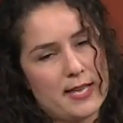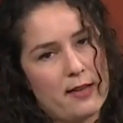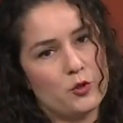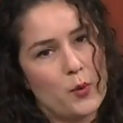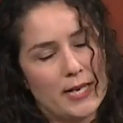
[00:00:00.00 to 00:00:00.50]
They
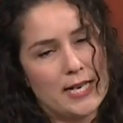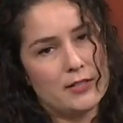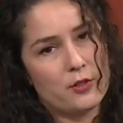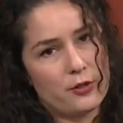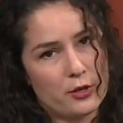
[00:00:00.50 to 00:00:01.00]
have 20
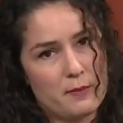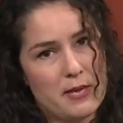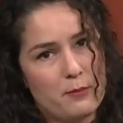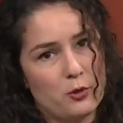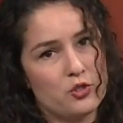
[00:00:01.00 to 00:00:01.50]
to 30
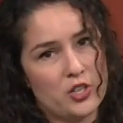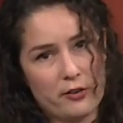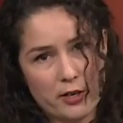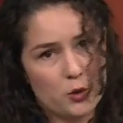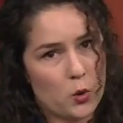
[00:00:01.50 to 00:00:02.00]
people
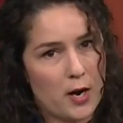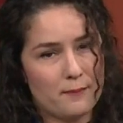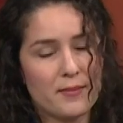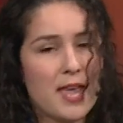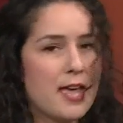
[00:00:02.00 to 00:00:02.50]
sharing a dorm.